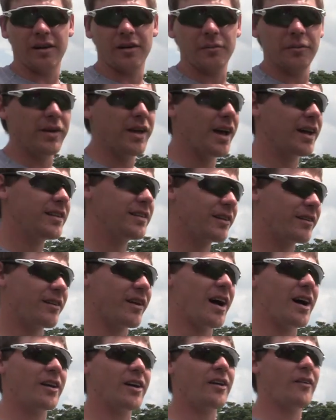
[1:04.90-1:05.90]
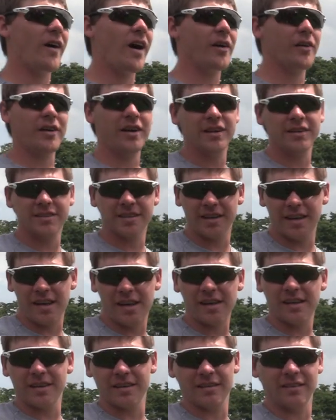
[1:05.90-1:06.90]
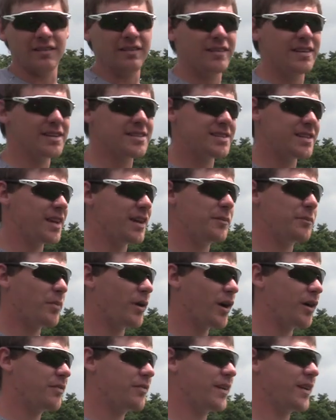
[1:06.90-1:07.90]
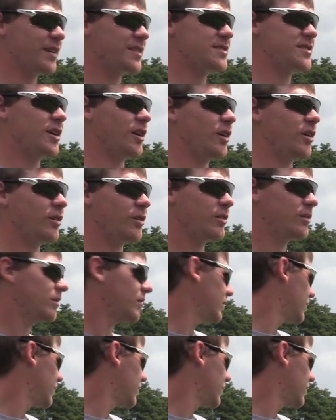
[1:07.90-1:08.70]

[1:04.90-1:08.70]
All right, we got the chrono out here today, and this ain't perfect, so